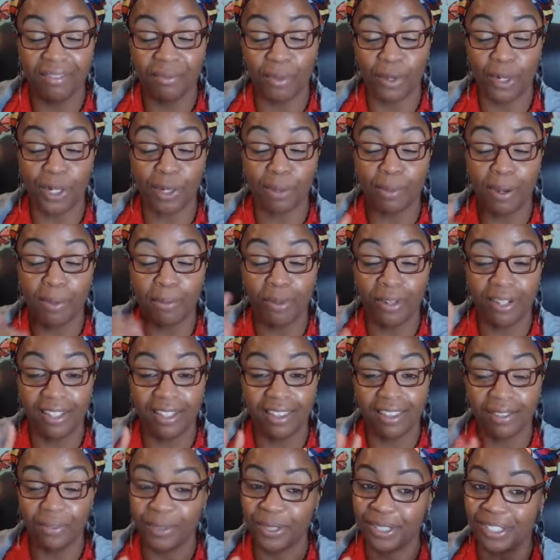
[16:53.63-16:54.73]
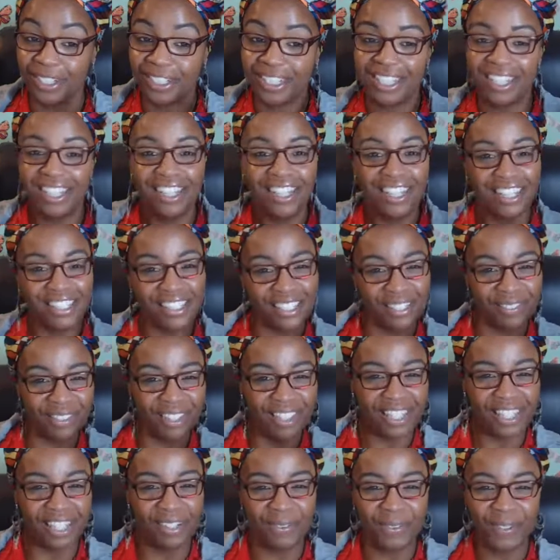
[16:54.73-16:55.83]
my breath, which is
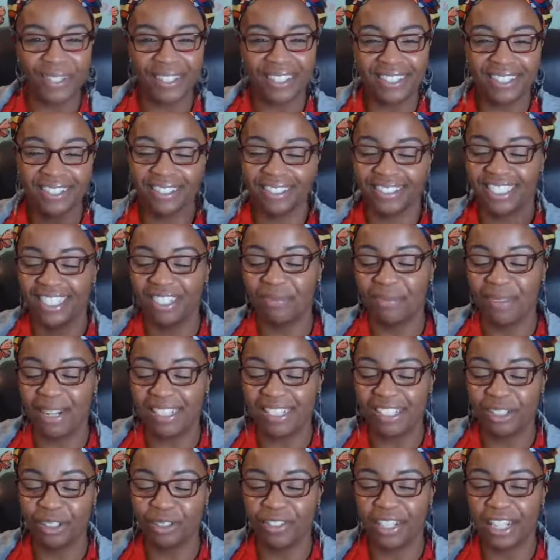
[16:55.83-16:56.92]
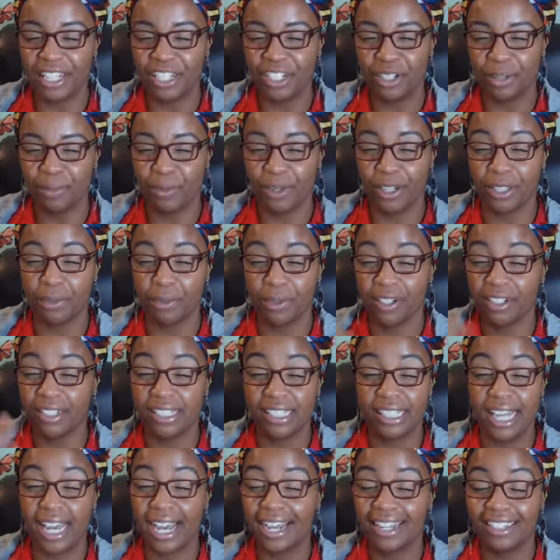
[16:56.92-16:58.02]
something that I'm working on, getting my certification in breath work,
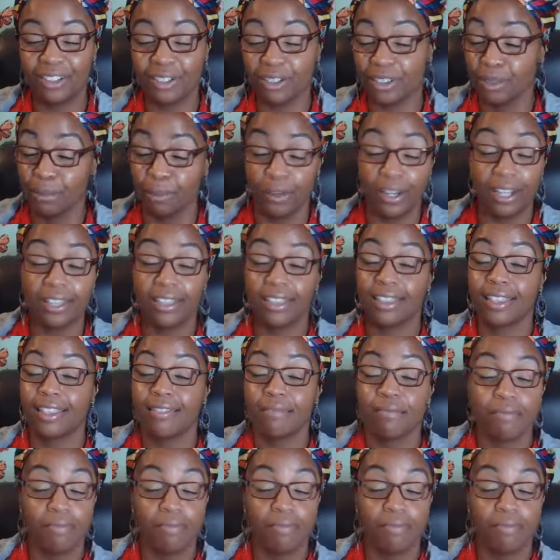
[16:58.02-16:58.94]
because that, the breath,